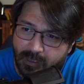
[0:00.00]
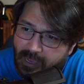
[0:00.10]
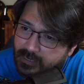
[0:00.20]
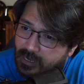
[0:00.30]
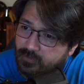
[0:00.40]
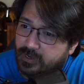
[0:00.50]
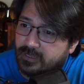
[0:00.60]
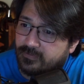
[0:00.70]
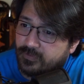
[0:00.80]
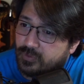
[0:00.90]
I got
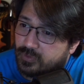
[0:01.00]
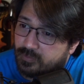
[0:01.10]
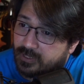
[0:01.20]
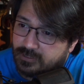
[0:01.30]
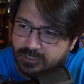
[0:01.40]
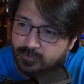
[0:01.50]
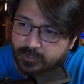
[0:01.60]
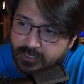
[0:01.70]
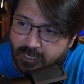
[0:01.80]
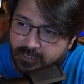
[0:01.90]
ready food, but she
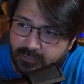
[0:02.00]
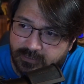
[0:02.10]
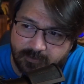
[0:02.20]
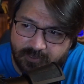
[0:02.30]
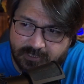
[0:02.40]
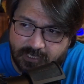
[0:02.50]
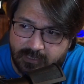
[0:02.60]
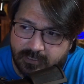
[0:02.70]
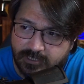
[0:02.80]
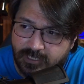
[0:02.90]
would not eat, simply
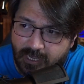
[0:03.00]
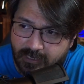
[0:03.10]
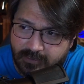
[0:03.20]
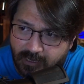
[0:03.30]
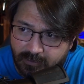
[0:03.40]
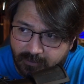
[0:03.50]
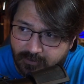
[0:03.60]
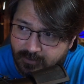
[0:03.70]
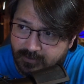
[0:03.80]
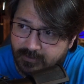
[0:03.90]
saying that she had not
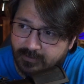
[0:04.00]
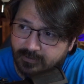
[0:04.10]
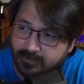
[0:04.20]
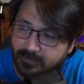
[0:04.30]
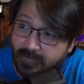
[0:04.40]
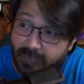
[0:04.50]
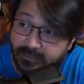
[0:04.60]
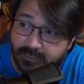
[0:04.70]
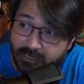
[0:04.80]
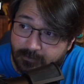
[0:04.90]
hunger. I
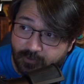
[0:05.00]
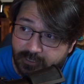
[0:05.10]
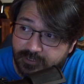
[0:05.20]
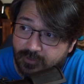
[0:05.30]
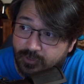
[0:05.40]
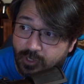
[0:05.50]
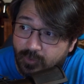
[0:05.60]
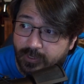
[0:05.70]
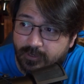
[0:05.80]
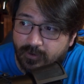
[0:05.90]
did not press her,
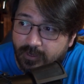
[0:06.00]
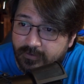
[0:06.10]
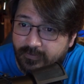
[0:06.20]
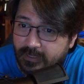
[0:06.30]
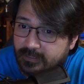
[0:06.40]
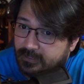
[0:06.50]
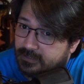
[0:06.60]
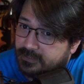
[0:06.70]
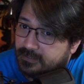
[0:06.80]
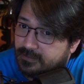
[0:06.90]
knowing her
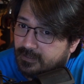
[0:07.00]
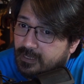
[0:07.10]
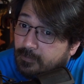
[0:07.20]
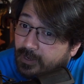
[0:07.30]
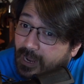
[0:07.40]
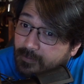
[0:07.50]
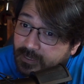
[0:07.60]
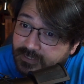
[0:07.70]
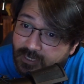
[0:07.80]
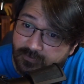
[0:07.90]
unavailingness. But I
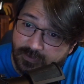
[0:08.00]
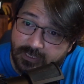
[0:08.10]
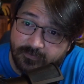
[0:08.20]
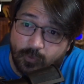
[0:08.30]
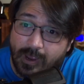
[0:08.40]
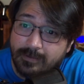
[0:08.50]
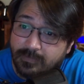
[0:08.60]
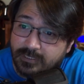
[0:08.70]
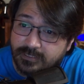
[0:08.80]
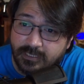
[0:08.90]
myself eat, for I
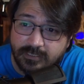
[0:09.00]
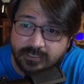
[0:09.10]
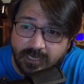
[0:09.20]
must needs